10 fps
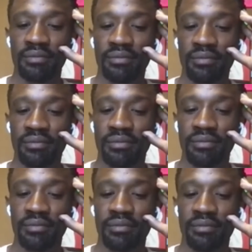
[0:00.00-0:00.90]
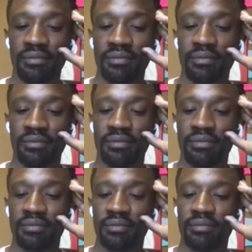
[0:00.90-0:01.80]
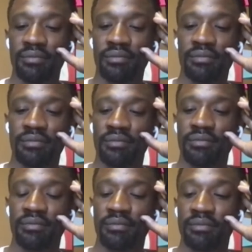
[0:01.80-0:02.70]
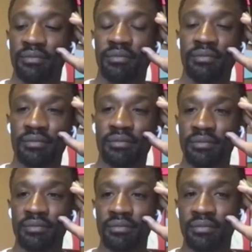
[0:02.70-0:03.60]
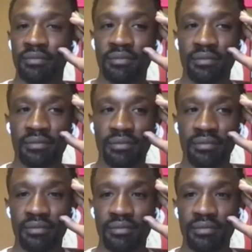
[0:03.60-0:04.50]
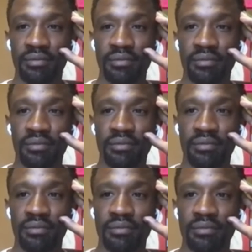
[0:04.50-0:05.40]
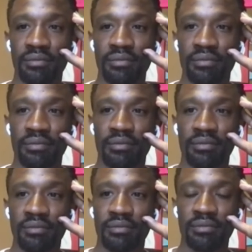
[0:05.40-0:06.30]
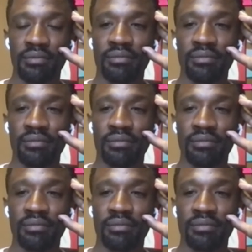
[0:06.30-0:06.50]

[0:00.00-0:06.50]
(not speaking)